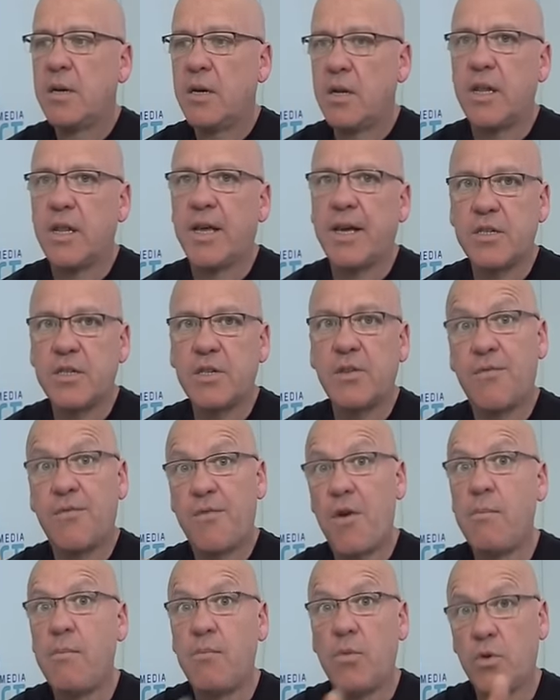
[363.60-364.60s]
clicks
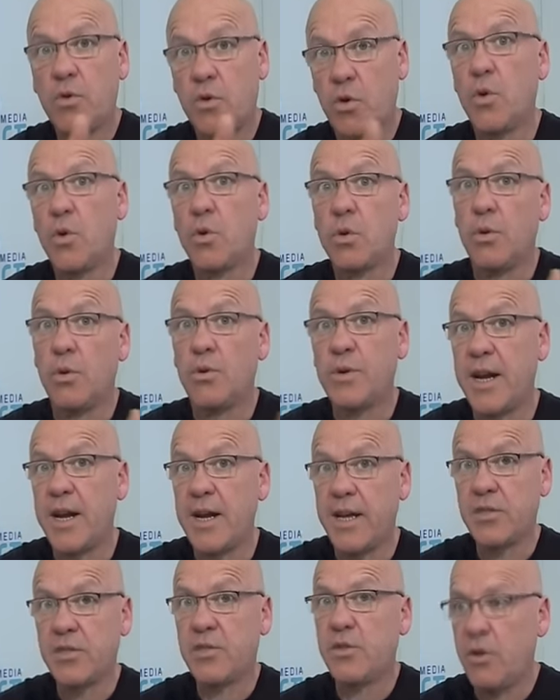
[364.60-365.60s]
from Google
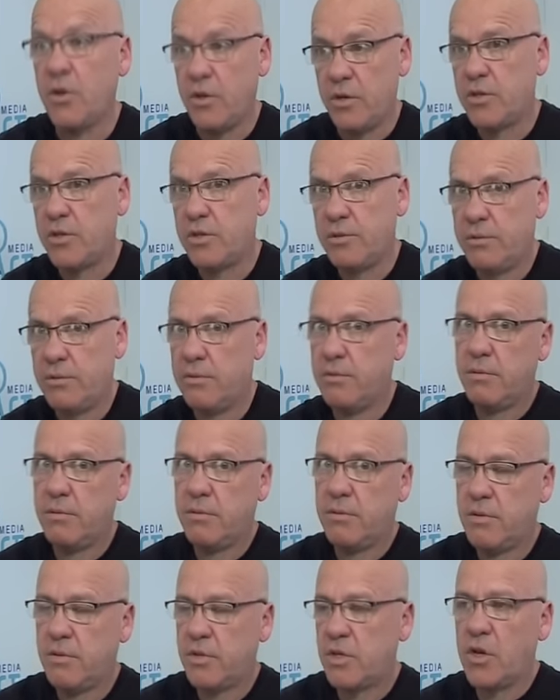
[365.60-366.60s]
Organic Search.
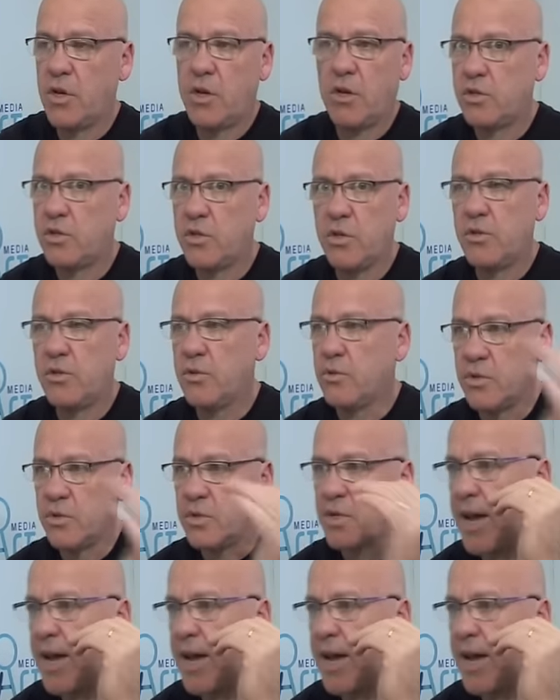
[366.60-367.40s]
So you've got two tools